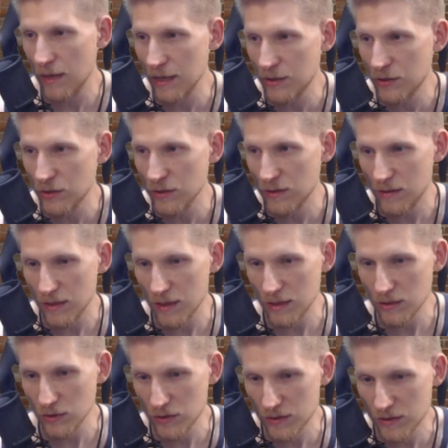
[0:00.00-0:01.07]
It's just
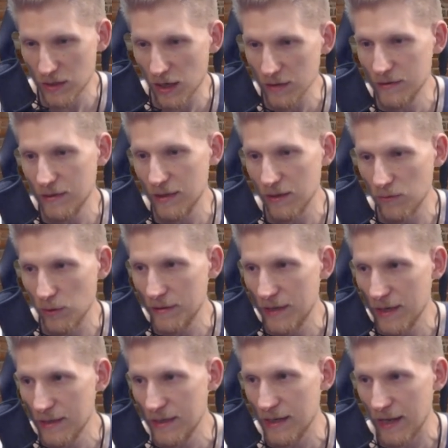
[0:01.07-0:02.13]
disgusting what
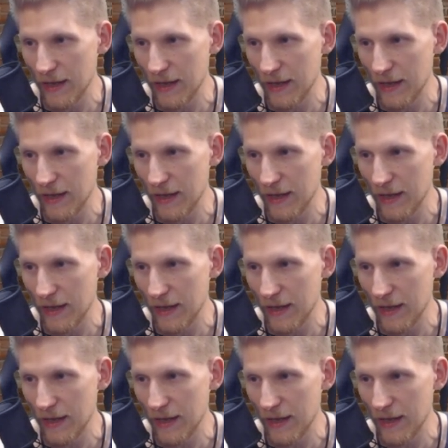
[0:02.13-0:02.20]
they did.